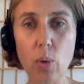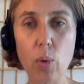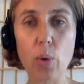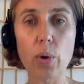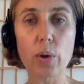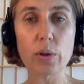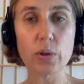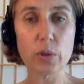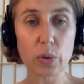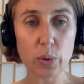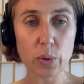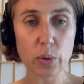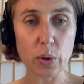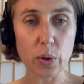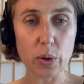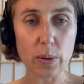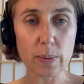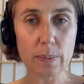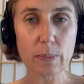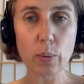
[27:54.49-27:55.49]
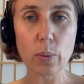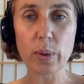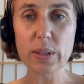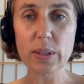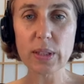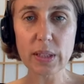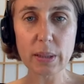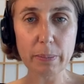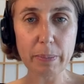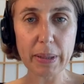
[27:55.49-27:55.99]
or Doodle,
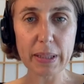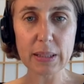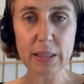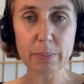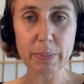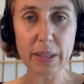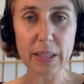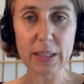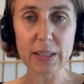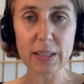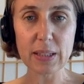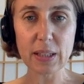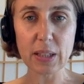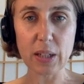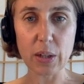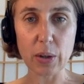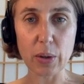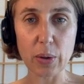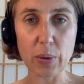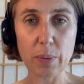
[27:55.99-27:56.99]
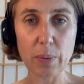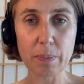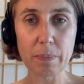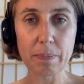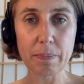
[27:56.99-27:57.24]
what's the best place to go?